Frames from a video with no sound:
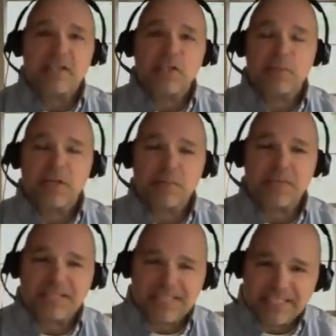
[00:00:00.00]
You better
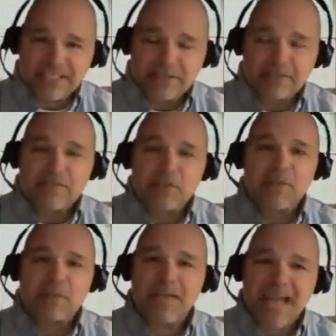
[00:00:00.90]
be clear. You
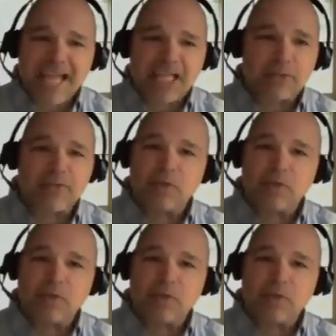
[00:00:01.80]
better be accurate.